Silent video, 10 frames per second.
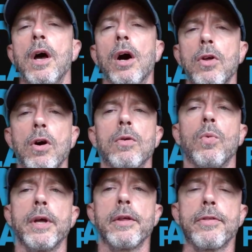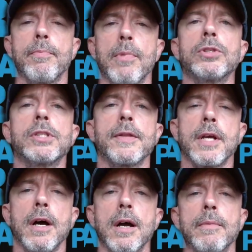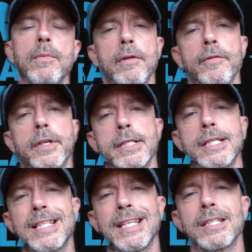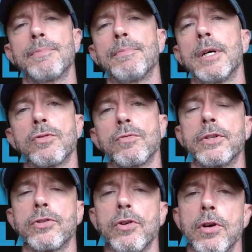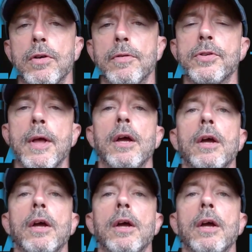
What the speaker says: along with most of the time roughly 6 months reserves.